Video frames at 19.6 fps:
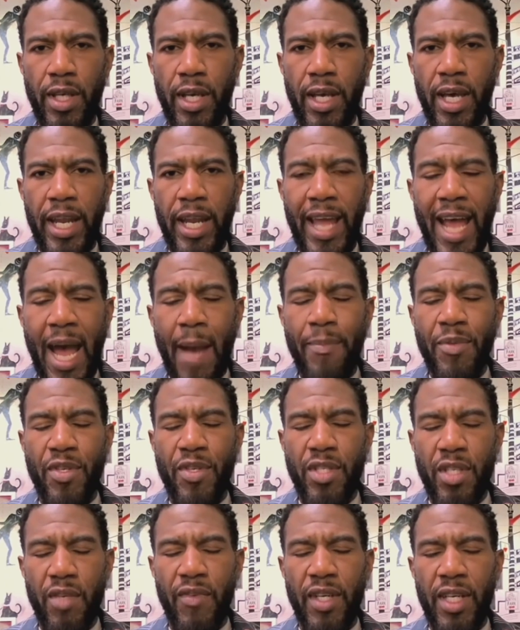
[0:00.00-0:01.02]
And in the
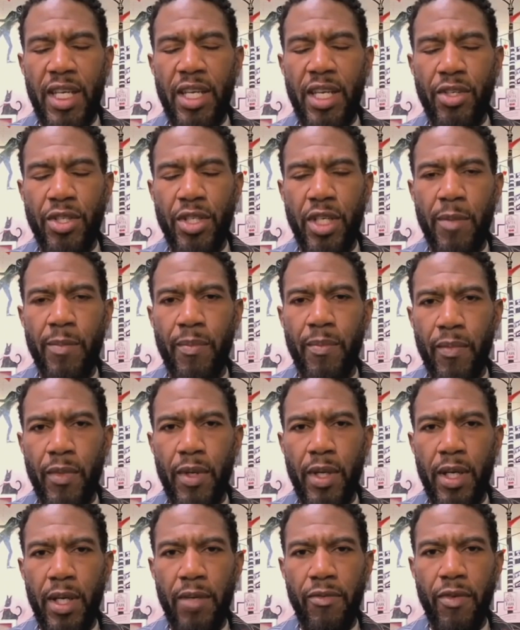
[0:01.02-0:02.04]
absence of a leadership
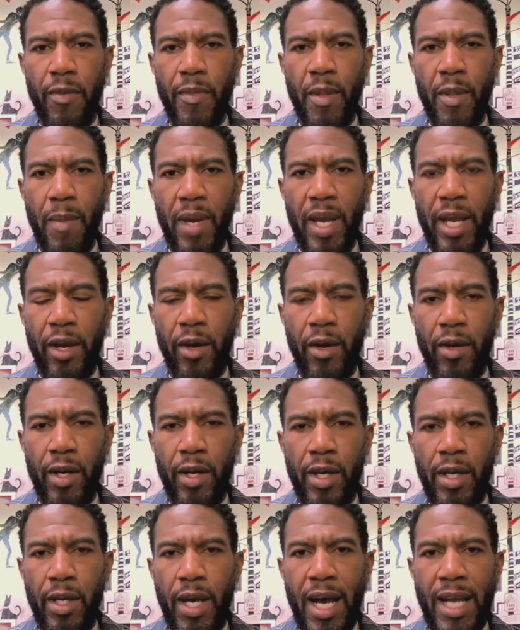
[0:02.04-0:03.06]
from the mayor,
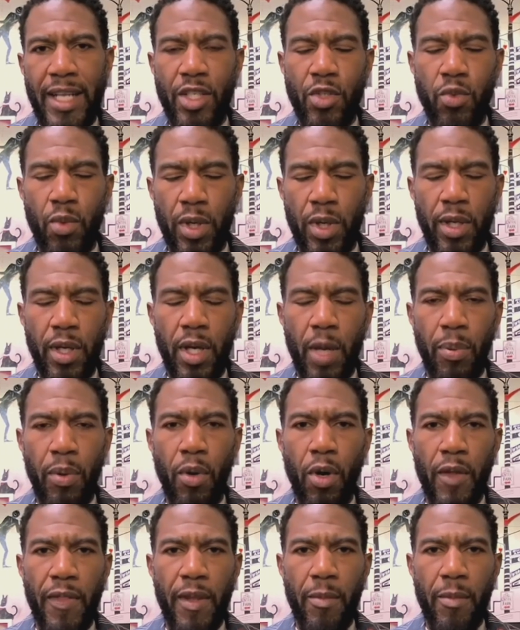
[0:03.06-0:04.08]
I just want to
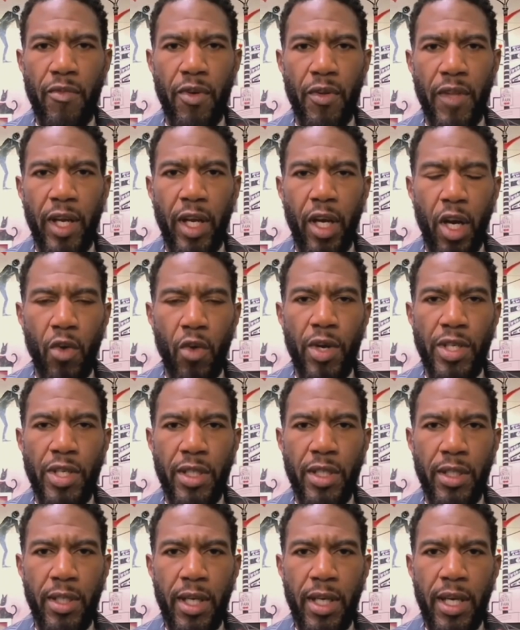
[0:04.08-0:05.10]
applaud them for their courage
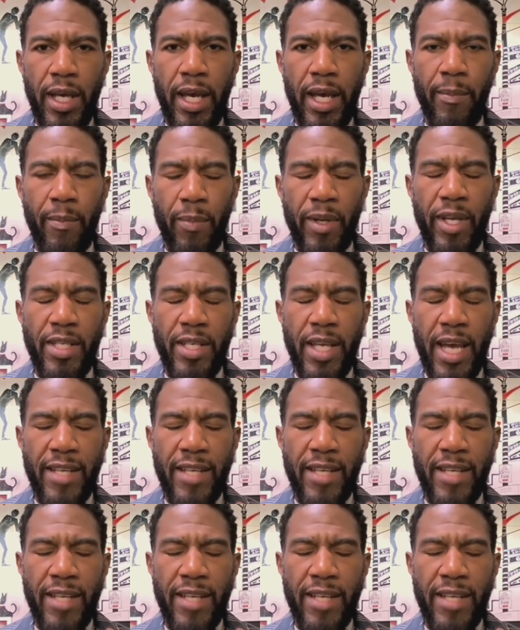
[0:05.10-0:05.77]
and please